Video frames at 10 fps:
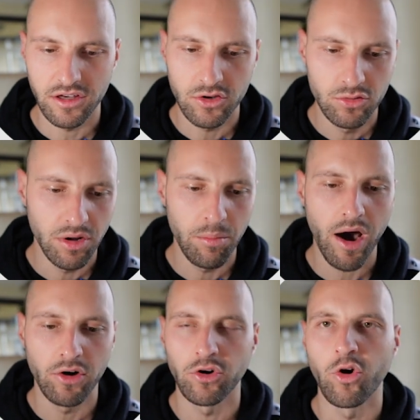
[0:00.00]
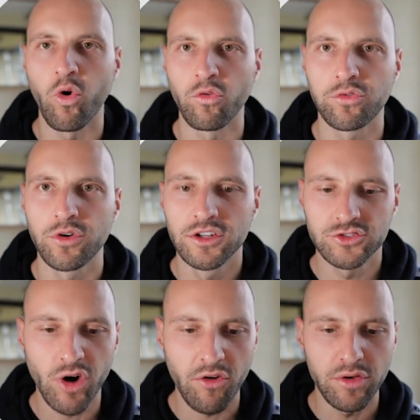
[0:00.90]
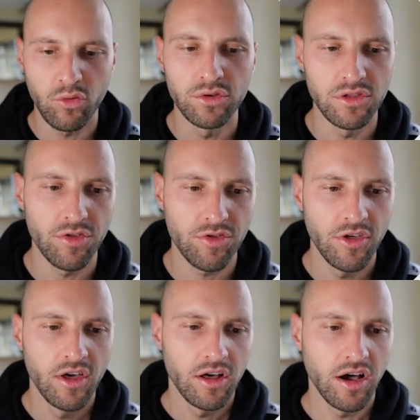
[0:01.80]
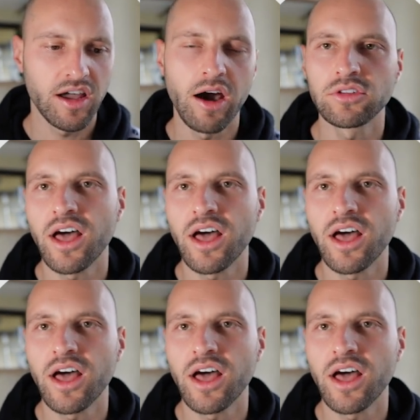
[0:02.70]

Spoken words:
a good amount of traffic with this account.